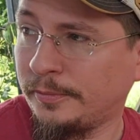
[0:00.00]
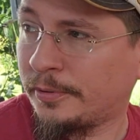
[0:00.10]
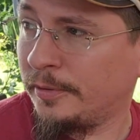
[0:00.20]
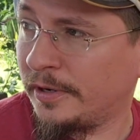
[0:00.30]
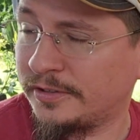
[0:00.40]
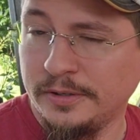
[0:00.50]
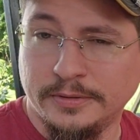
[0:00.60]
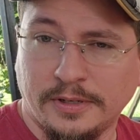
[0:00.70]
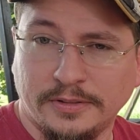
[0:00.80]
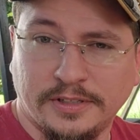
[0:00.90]
will pretty much do,
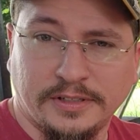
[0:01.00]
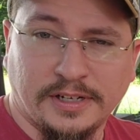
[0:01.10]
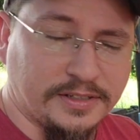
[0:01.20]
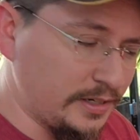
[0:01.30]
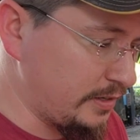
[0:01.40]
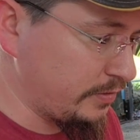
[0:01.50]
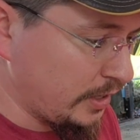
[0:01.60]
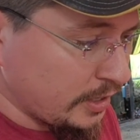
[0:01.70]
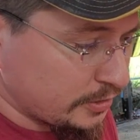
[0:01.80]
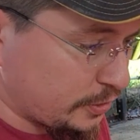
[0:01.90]
as long as it doesn't leave
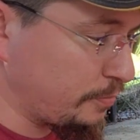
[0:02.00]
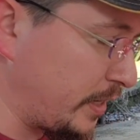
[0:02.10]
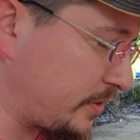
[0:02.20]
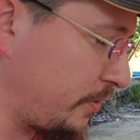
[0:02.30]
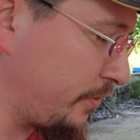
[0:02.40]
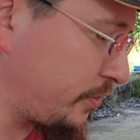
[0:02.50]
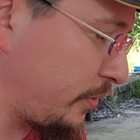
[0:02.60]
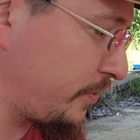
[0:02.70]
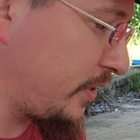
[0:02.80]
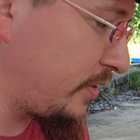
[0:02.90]
too much on the
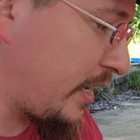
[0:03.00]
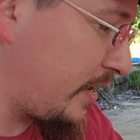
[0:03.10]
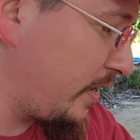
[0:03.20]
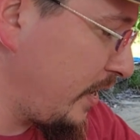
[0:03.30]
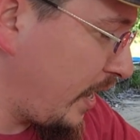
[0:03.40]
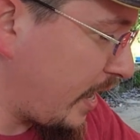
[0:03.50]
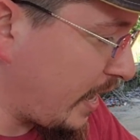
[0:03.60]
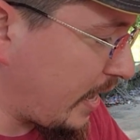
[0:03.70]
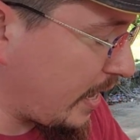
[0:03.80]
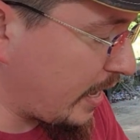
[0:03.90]
surface of the tire.
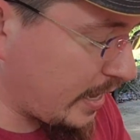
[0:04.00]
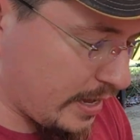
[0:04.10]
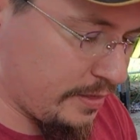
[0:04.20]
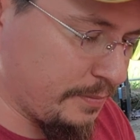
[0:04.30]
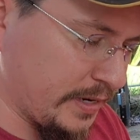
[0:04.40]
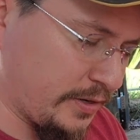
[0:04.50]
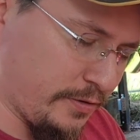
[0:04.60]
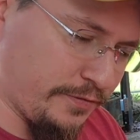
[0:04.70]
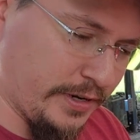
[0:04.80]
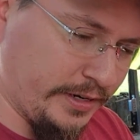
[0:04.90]
That my
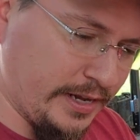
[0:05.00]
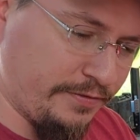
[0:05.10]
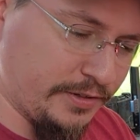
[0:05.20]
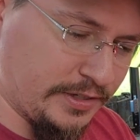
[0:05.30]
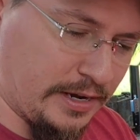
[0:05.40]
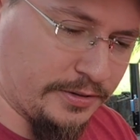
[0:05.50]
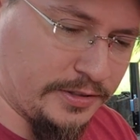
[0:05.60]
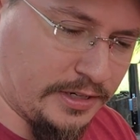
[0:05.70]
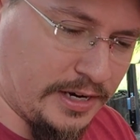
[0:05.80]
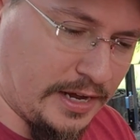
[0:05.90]
girlfriend left this towel
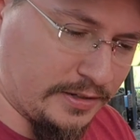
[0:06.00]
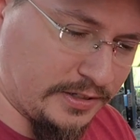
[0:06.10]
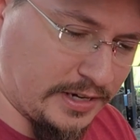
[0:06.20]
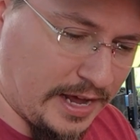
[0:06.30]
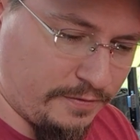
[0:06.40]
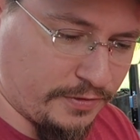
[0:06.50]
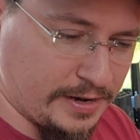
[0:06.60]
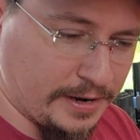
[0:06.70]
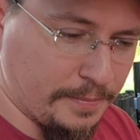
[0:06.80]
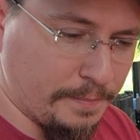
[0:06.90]
sitting outside for
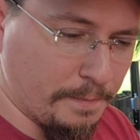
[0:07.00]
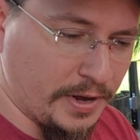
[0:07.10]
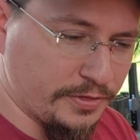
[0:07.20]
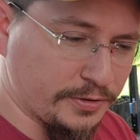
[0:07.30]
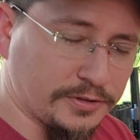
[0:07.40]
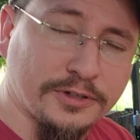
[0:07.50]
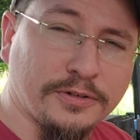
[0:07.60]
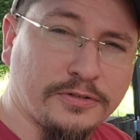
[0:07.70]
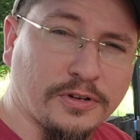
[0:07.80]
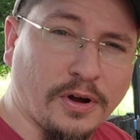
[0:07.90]
like a month or two,
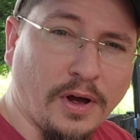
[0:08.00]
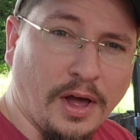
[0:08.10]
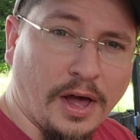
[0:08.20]
so